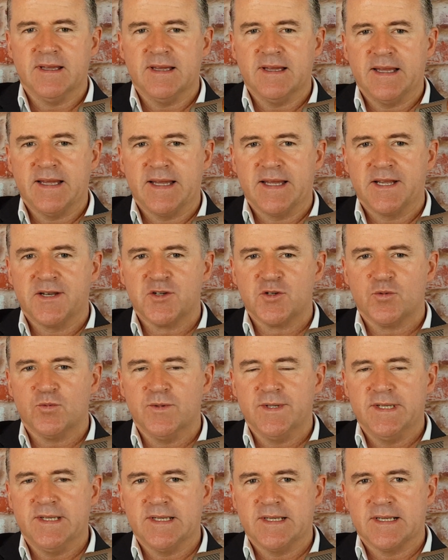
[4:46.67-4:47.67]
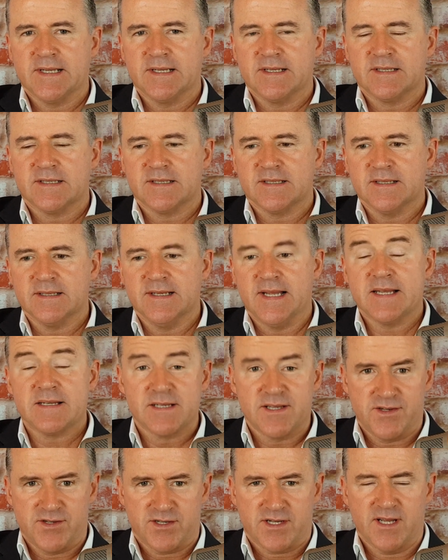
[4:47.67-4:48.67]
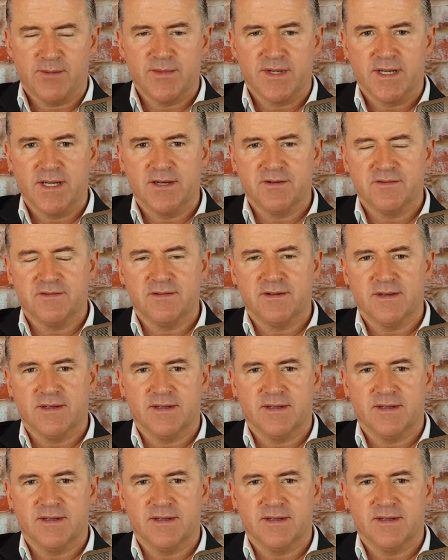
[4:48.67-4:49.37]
And we had letters coming in,